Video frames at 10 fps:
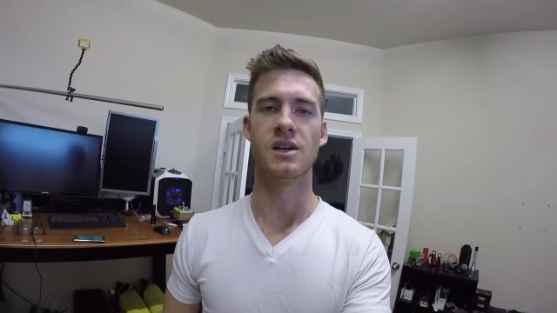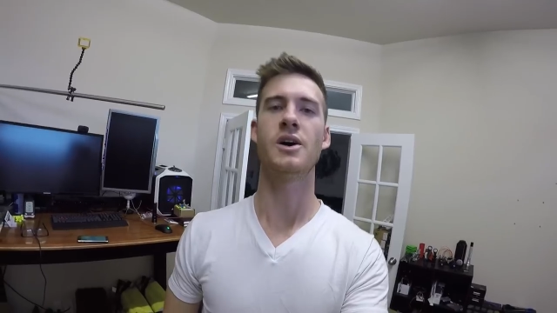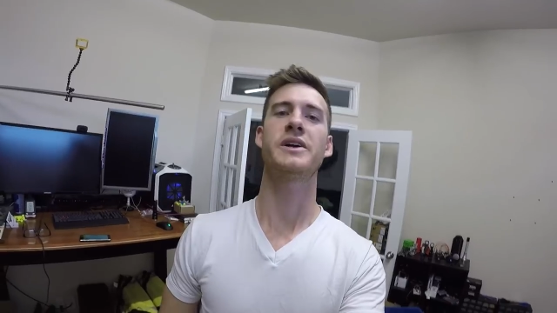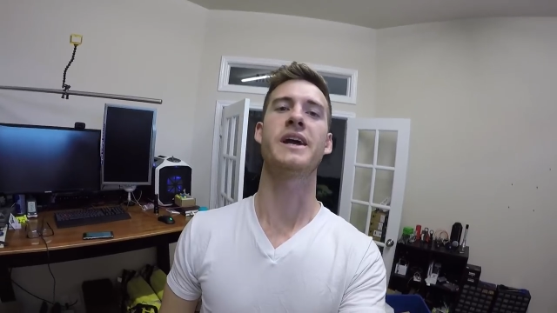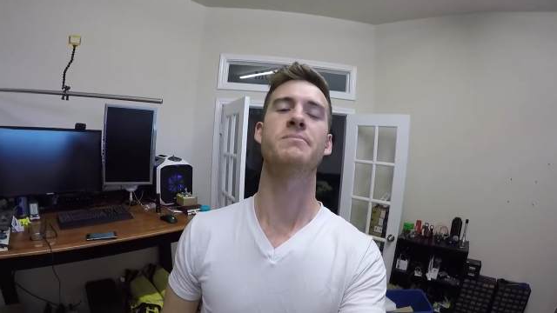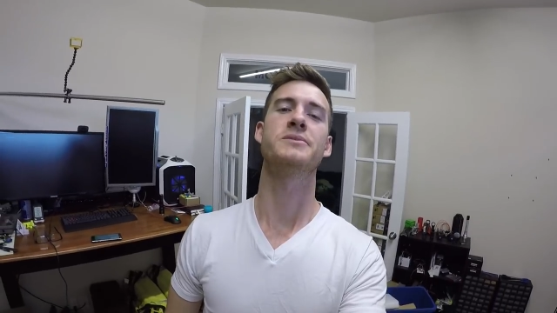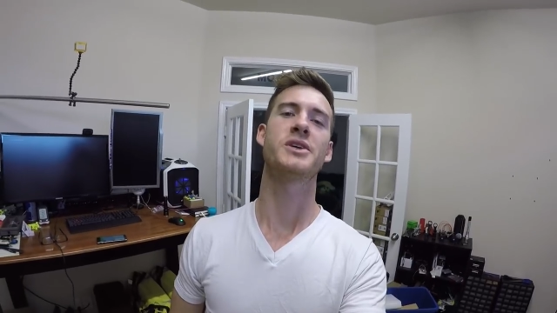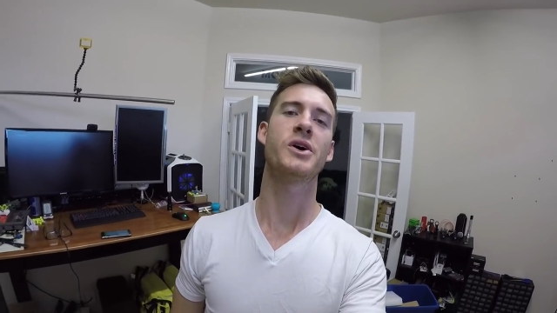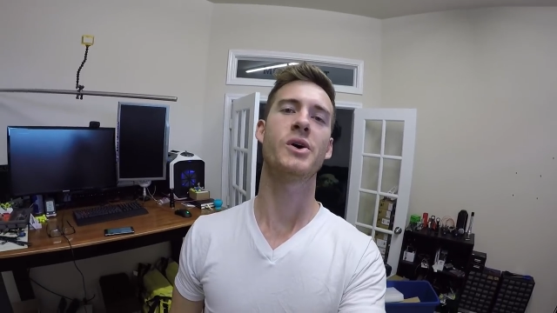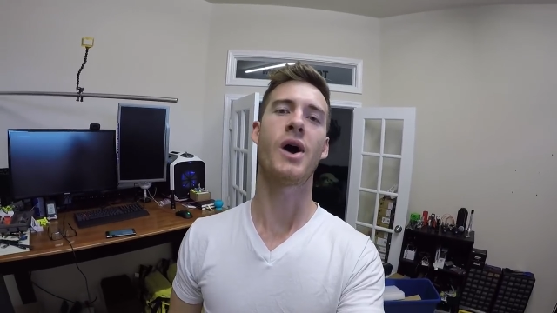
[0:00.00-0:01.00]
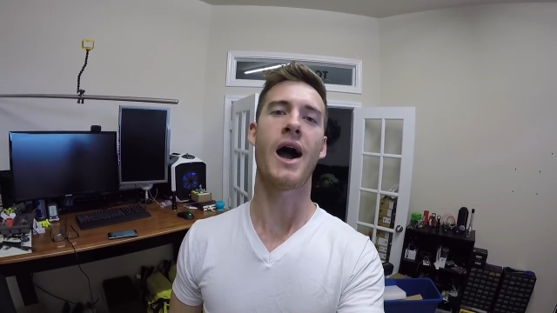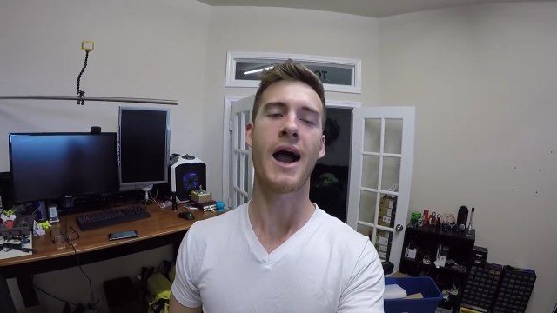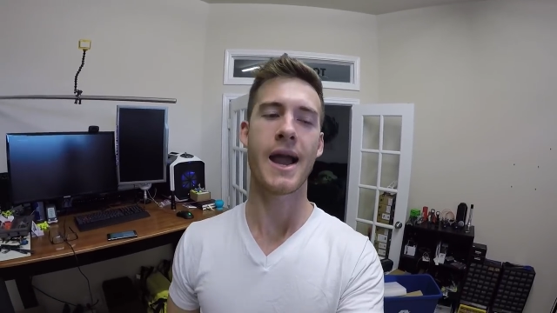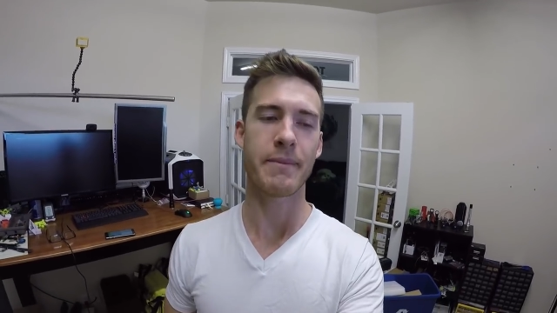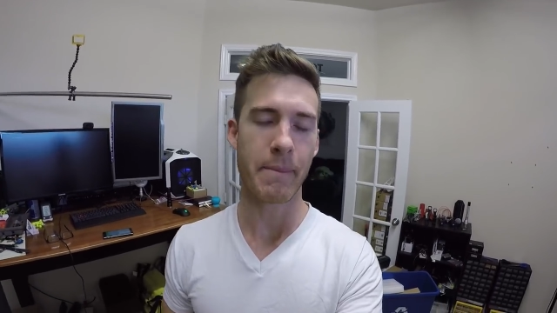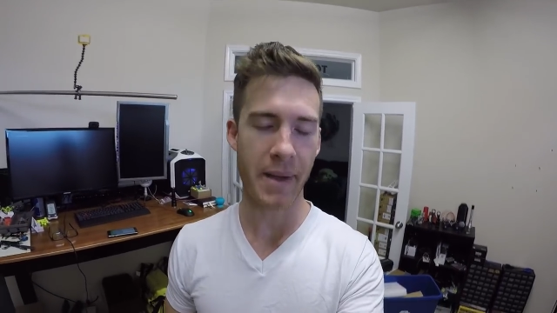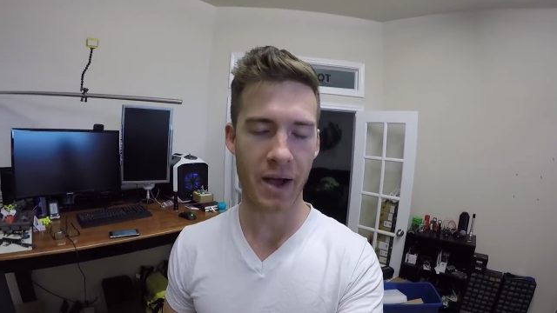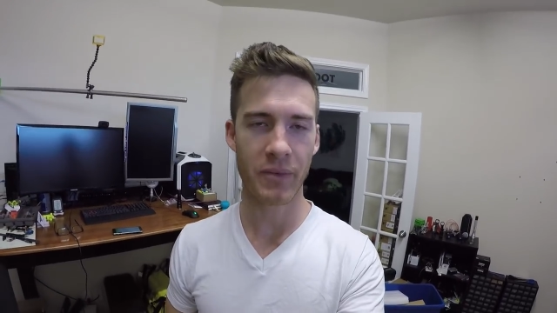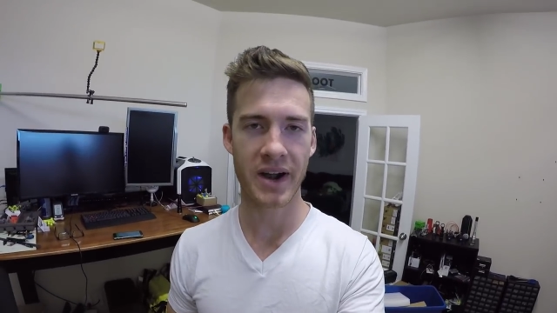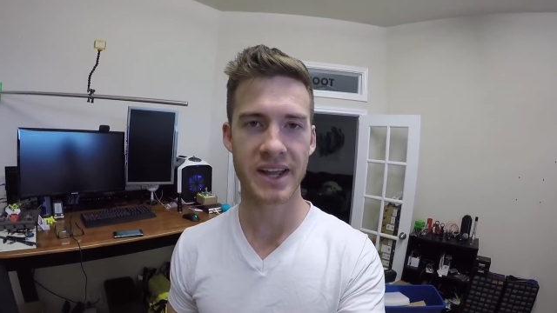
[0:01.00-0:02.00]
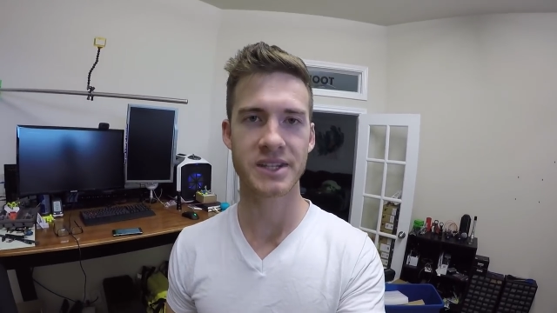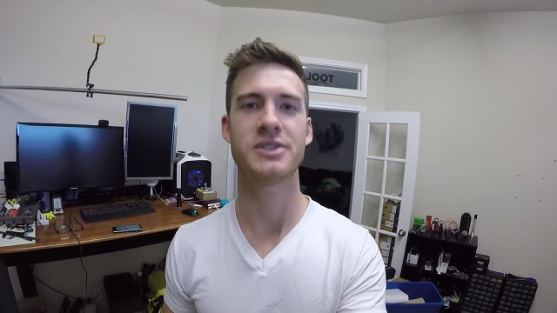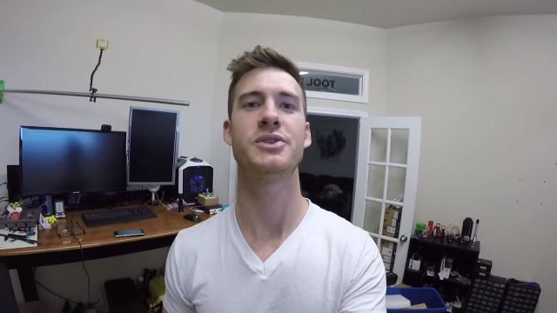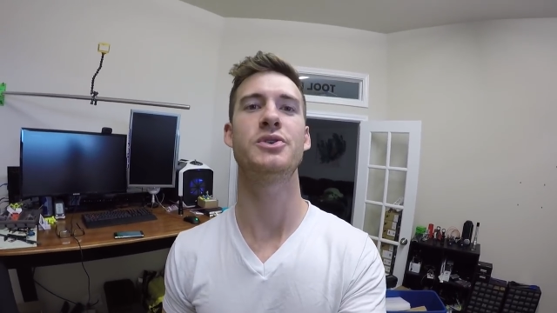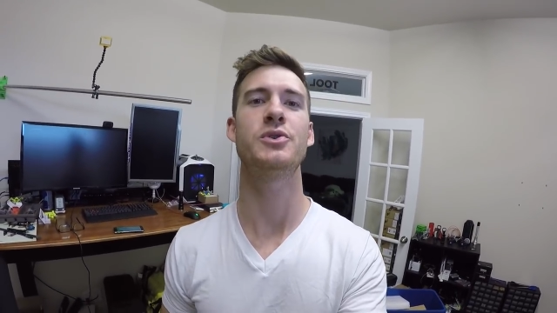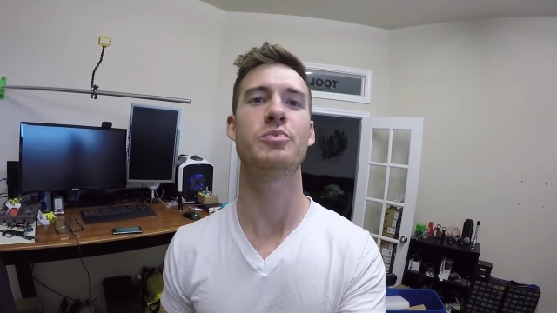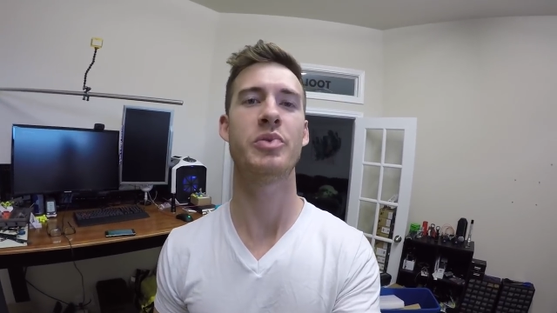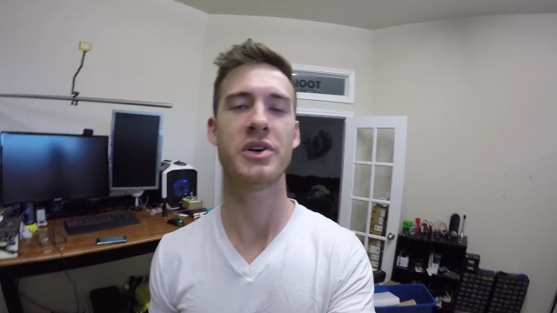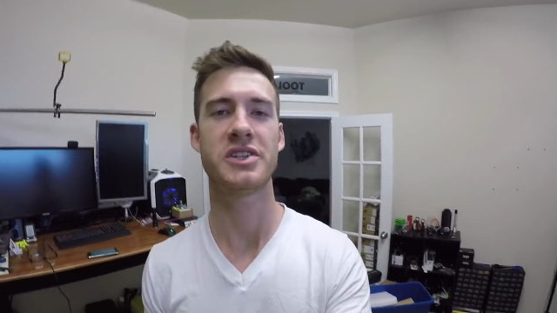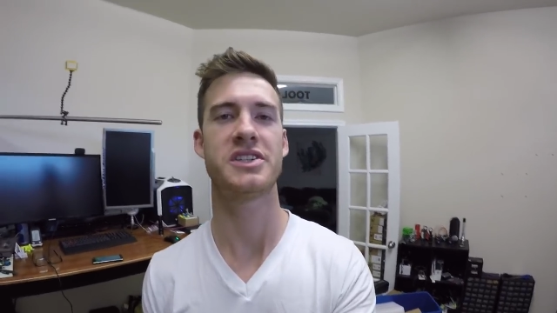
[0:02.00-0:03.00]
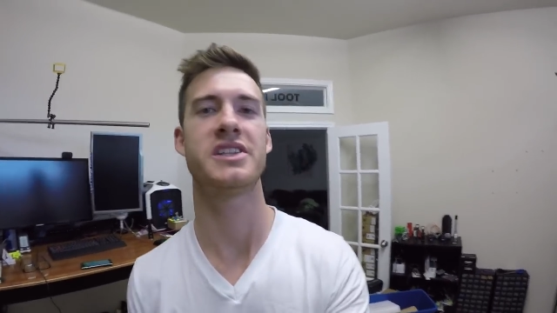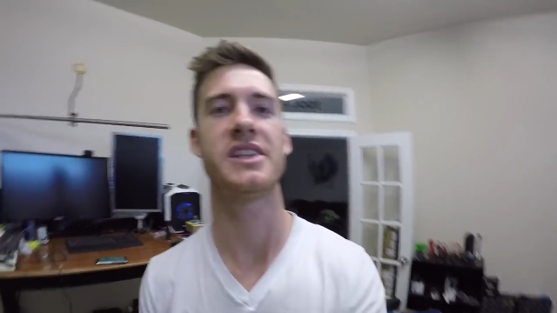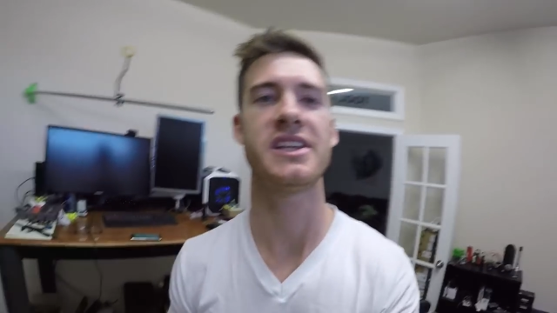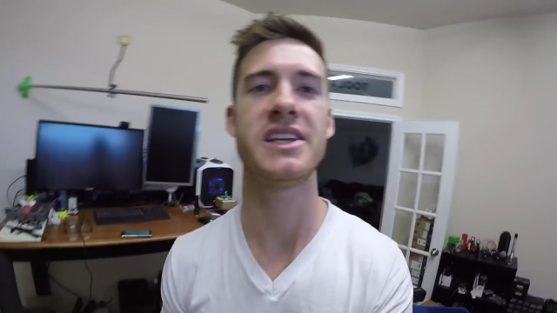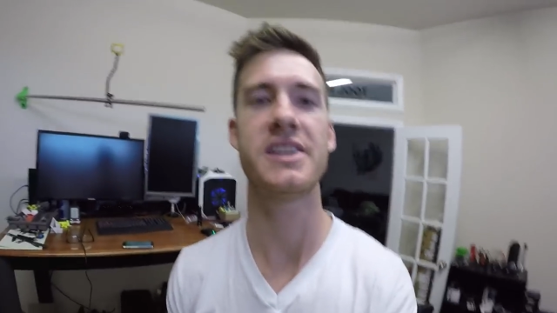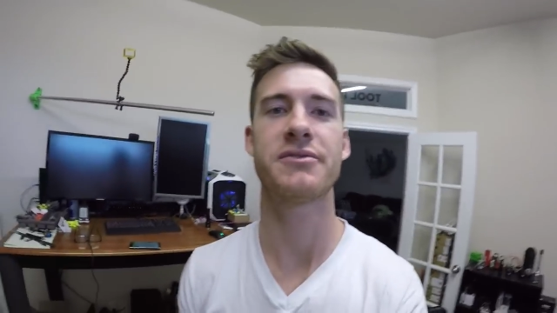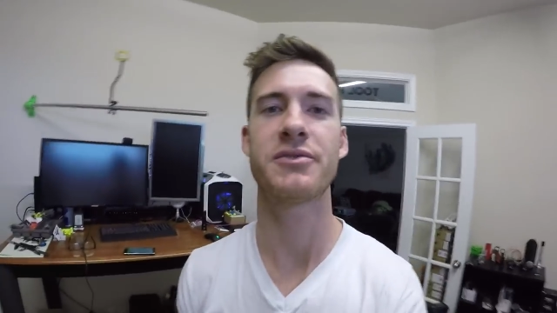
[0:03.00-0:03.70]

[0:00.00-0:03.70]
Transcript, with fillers: Okay, so I'm about ready to push the